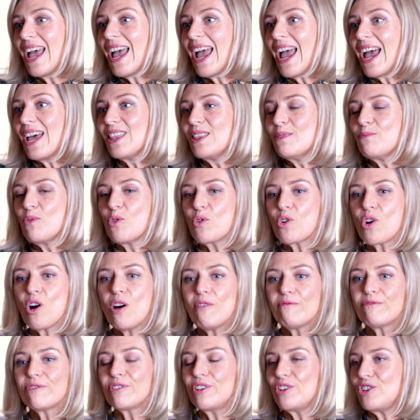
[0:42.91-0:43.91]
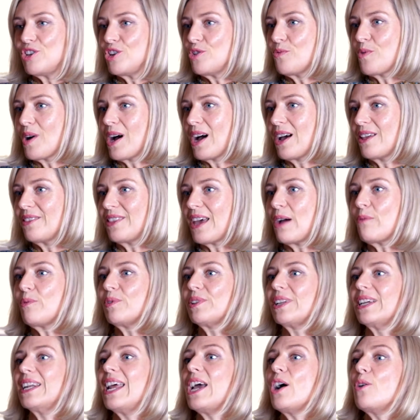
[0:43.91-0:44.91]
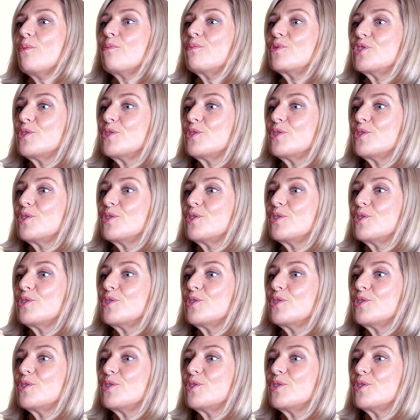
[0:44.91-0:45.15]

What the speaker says: and the more confident you are, that will then help